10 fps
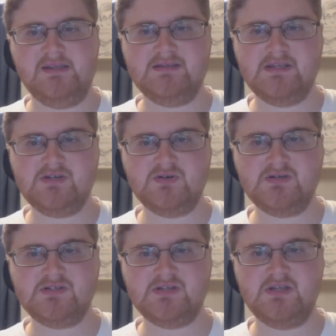
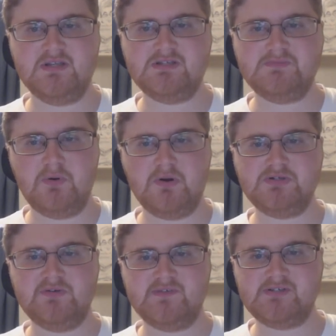disinterest in
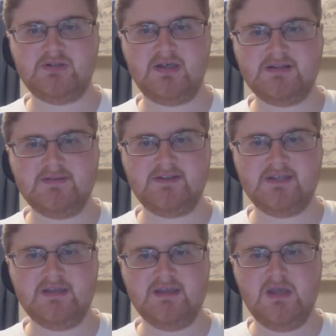sports or physical
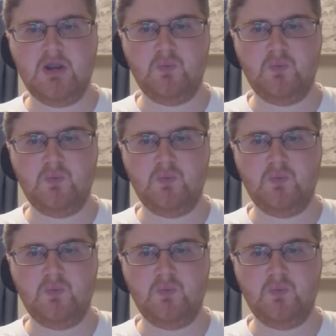activity,